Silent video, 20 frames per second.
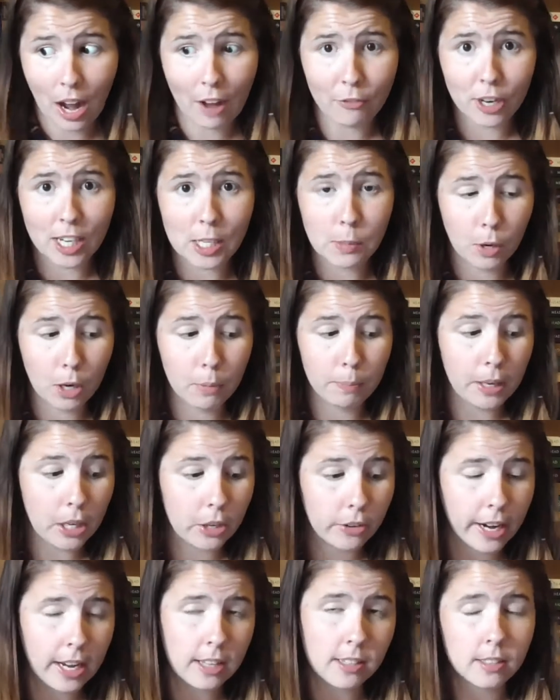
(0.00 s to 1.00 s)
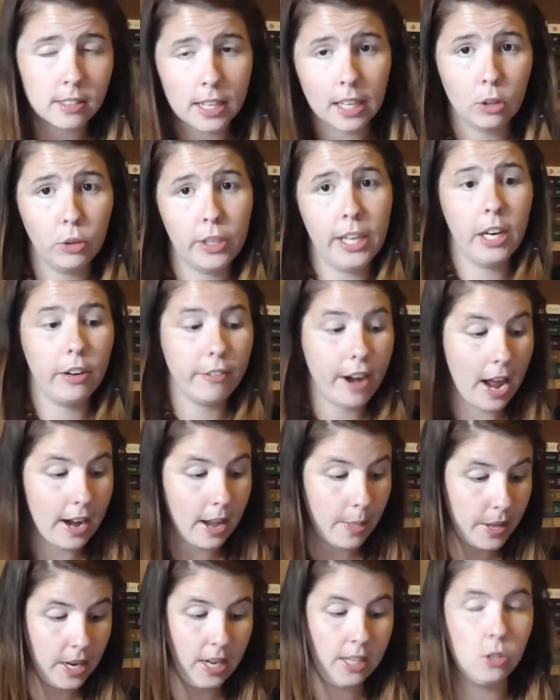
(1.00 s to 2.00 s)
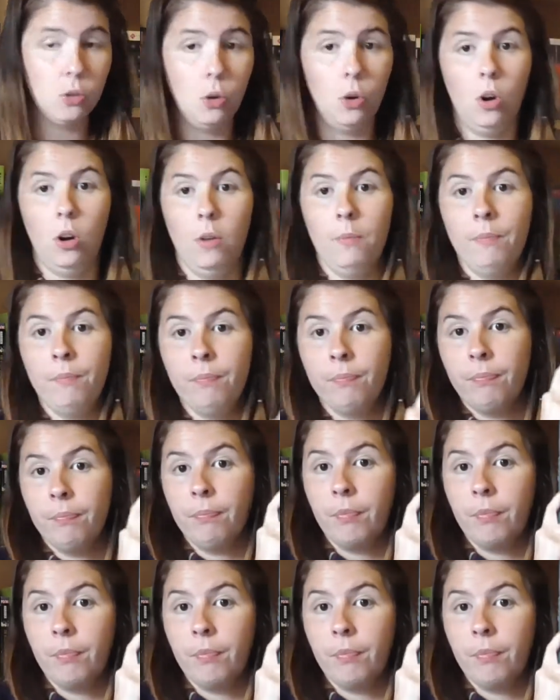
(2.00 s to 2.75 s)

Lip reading: after I spotted Bitter Greens, I was like looking around and then I saw